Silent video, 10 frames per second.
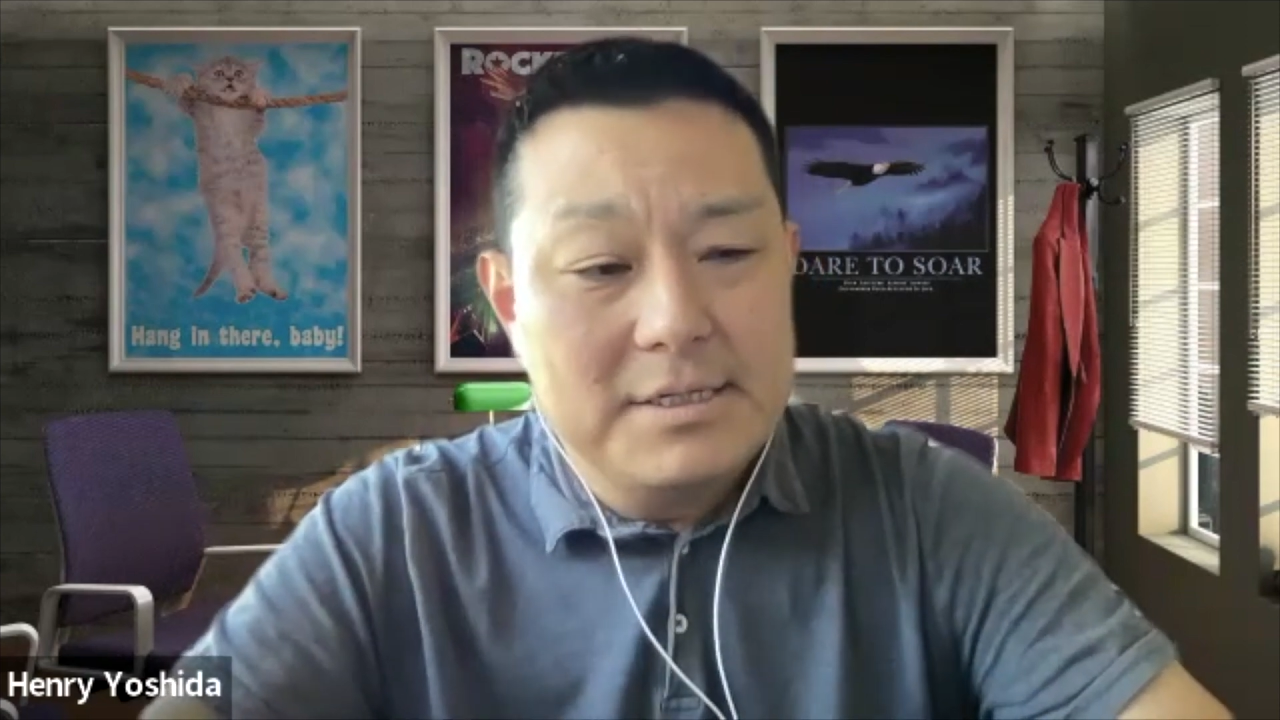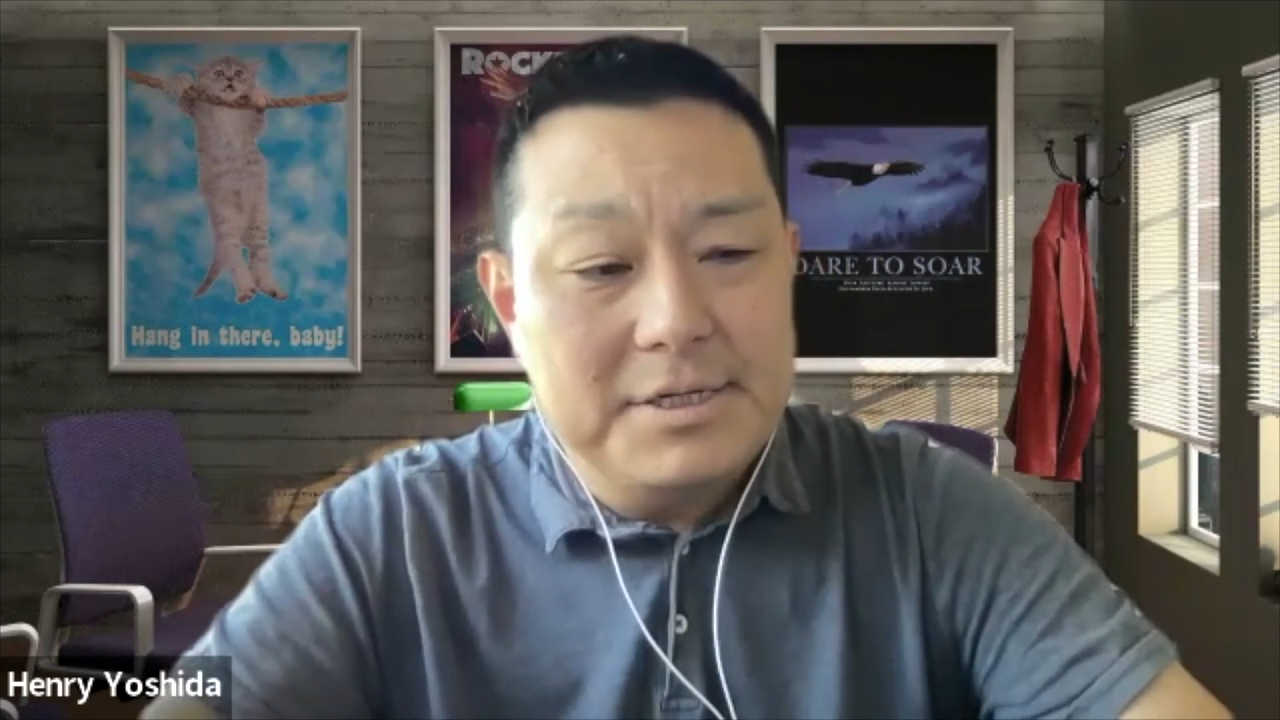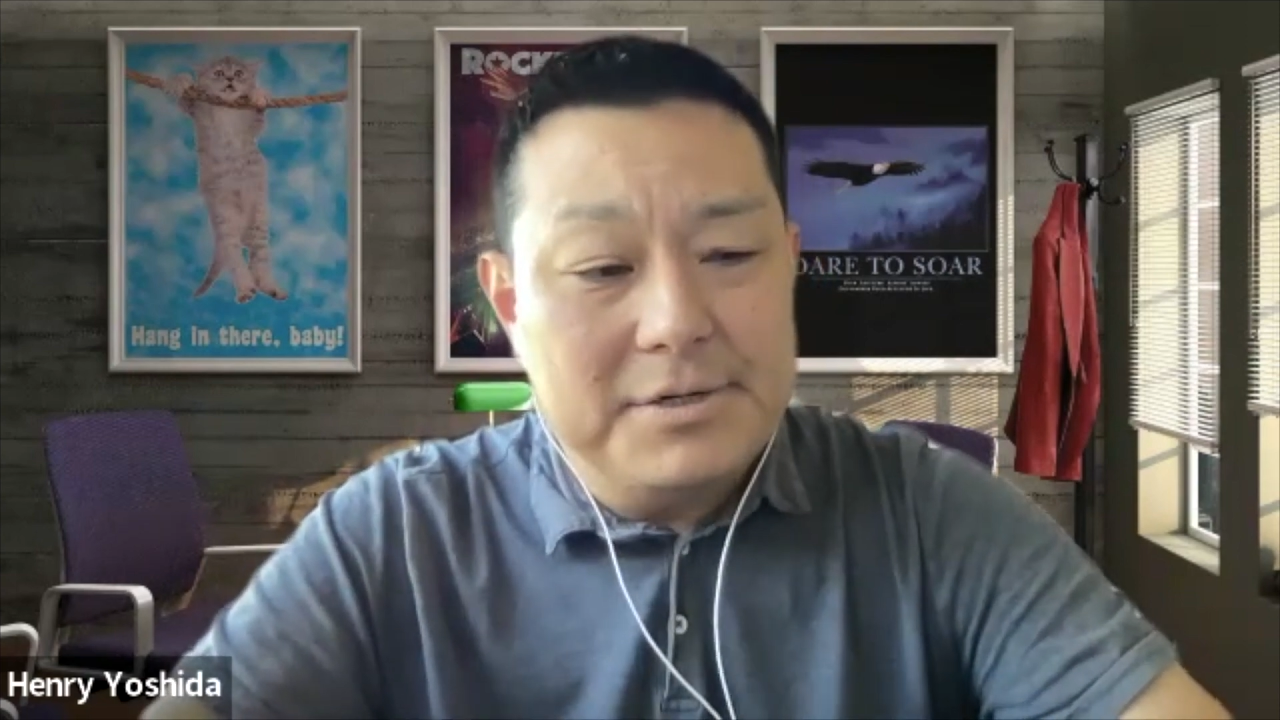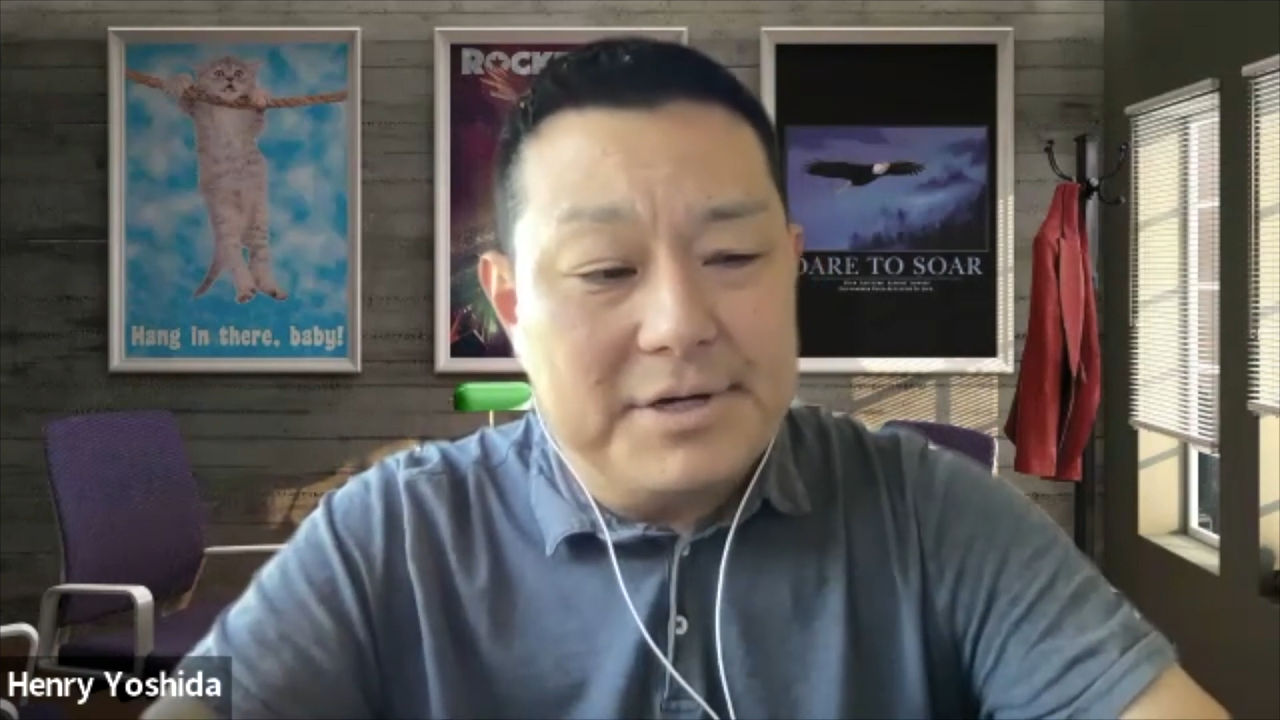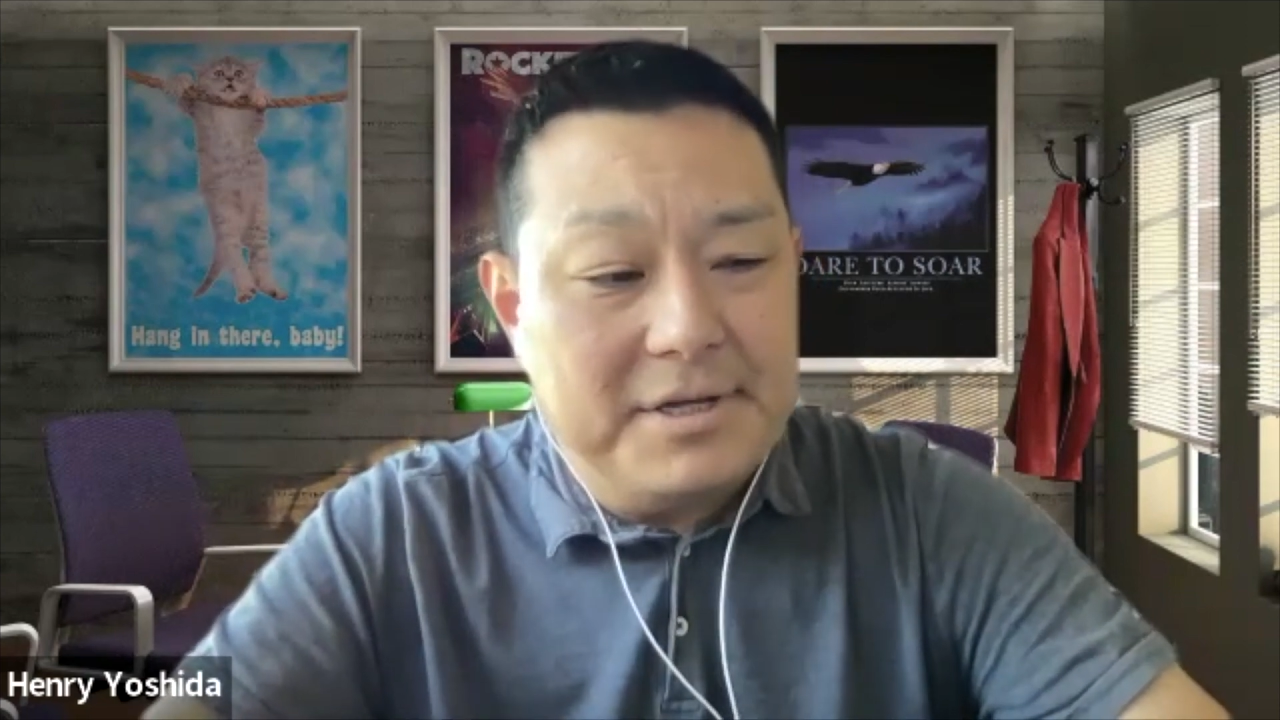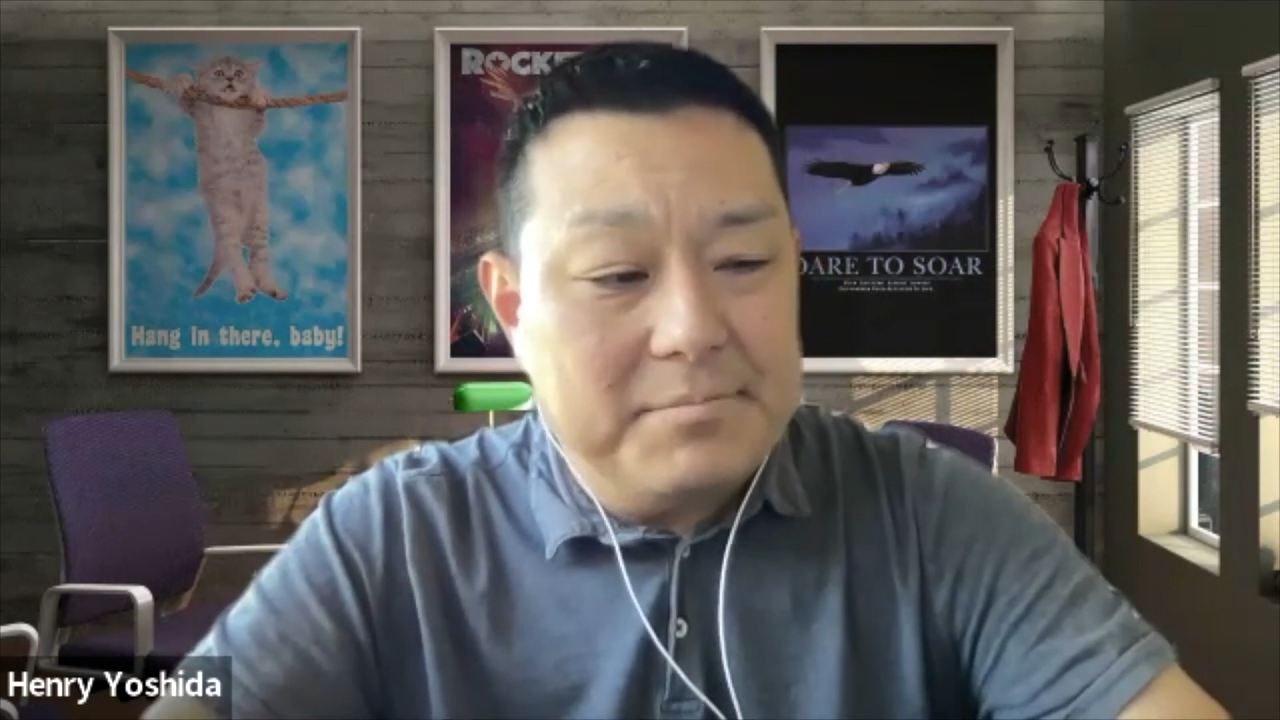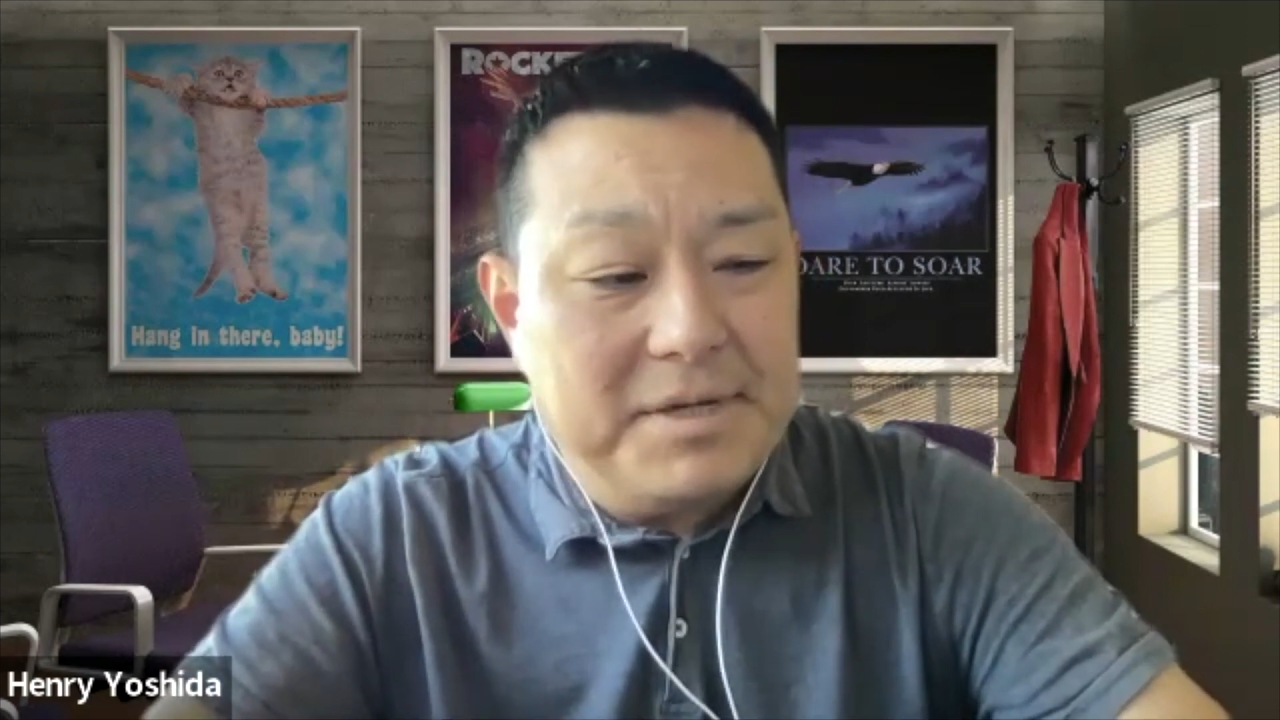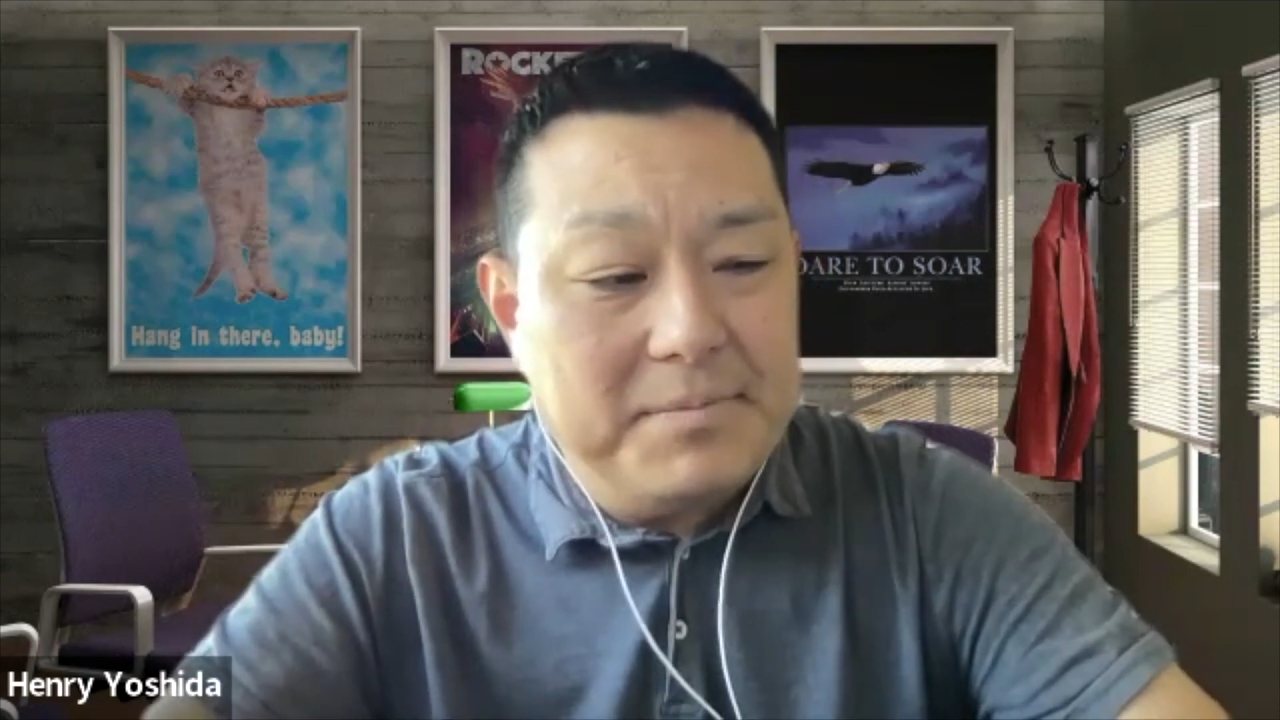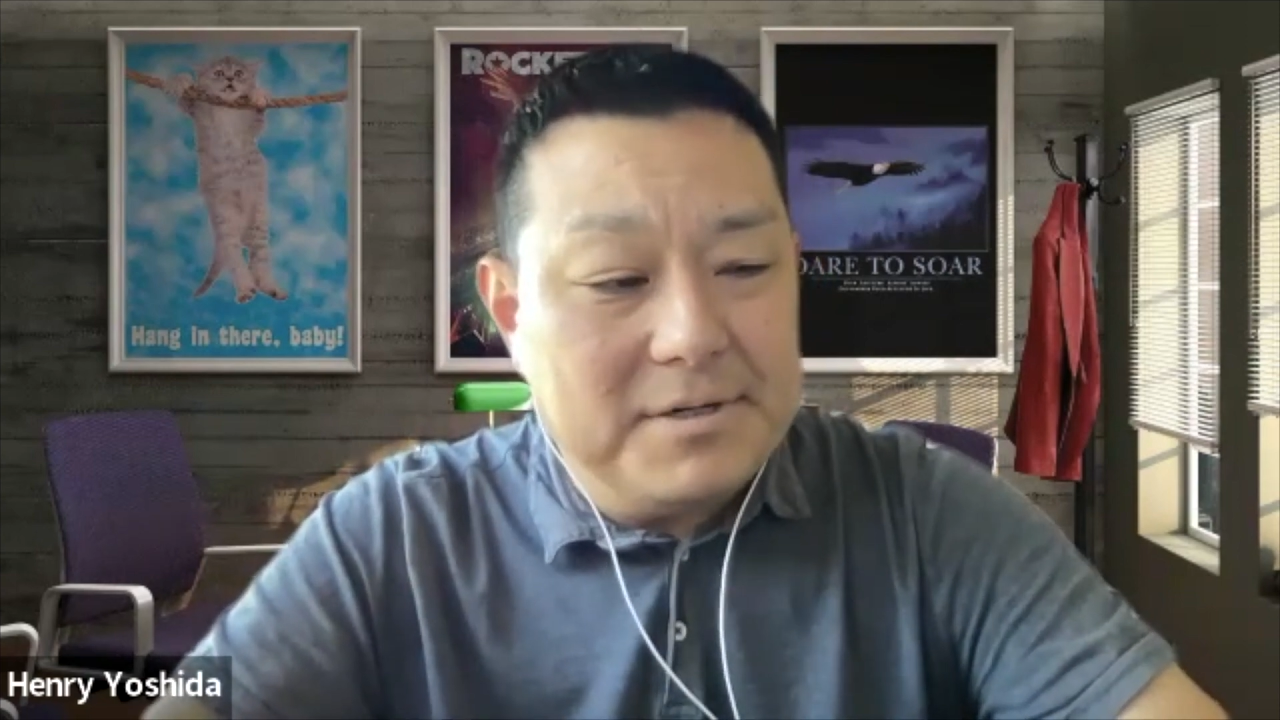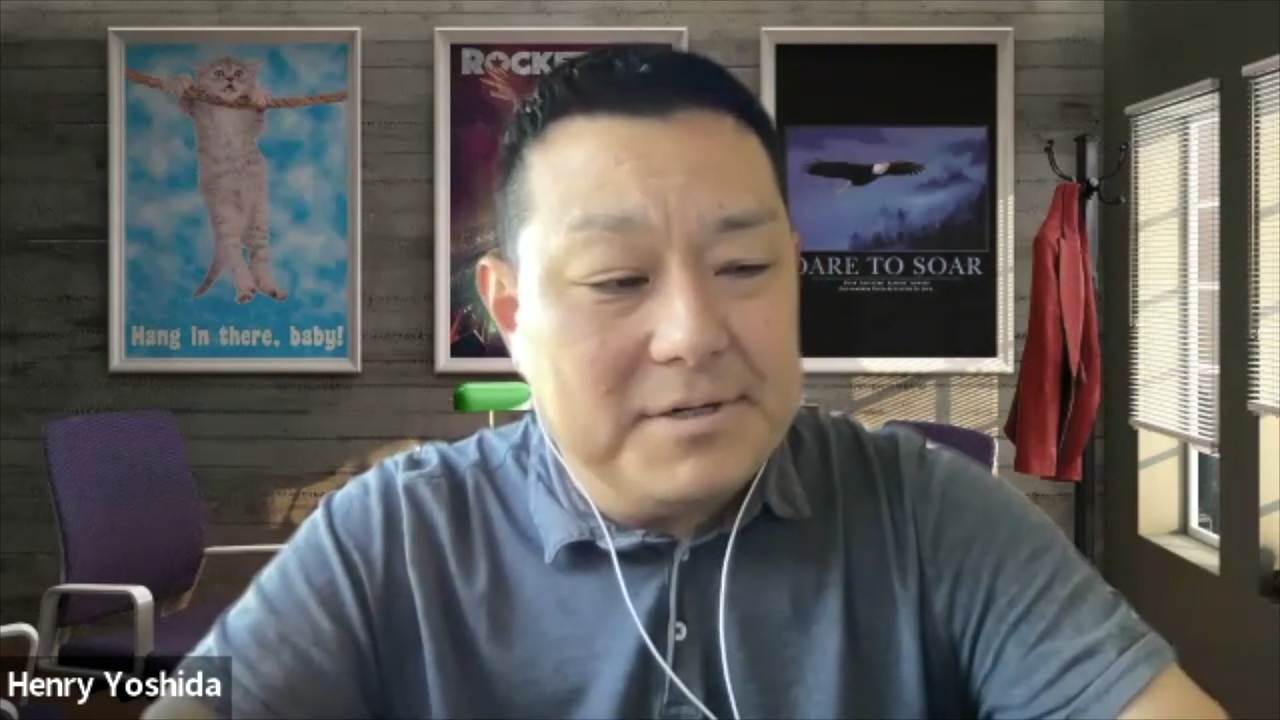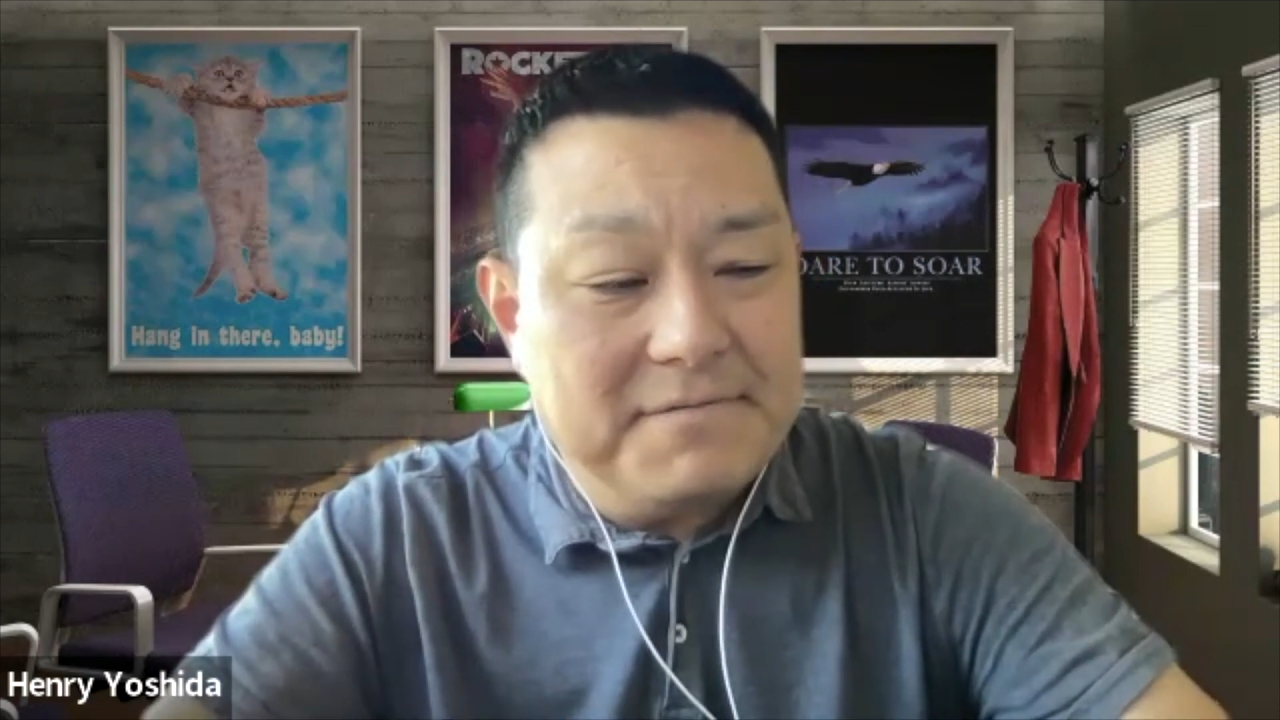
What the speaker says: I think maybe our